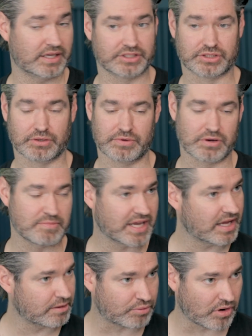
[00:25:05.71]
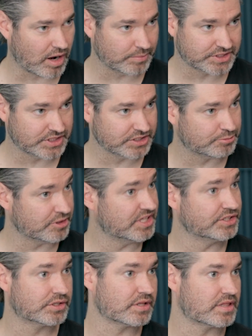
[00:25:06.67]
And so we don't make any promises, but
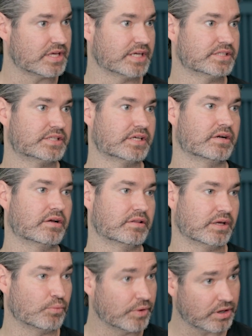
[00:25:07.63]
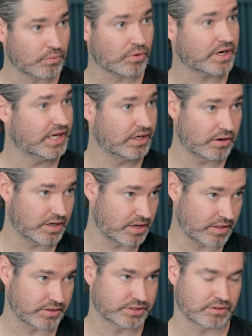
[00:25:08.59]
these are the things that we're working on and
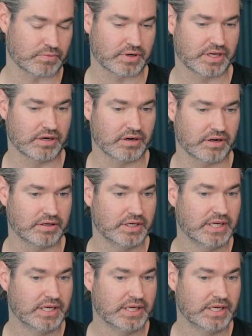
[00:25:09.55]
others are working on.